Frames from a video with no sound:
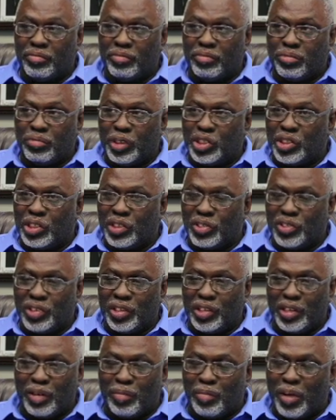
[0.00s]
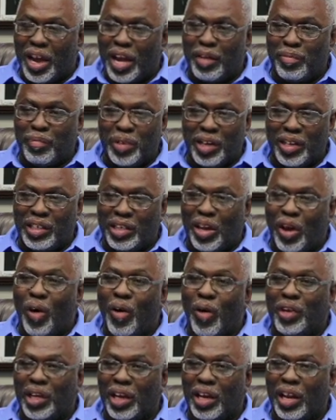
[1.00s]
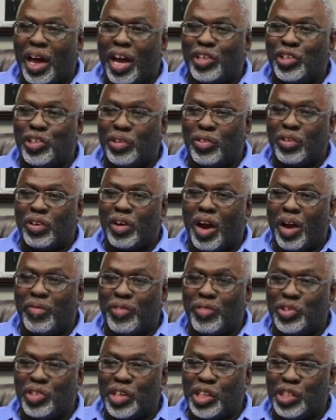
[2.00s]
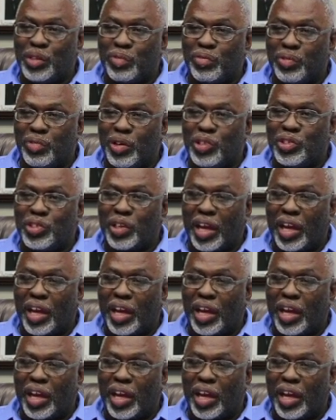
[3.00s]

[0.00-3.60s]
which is, in my opinion, the only logical conversation for us to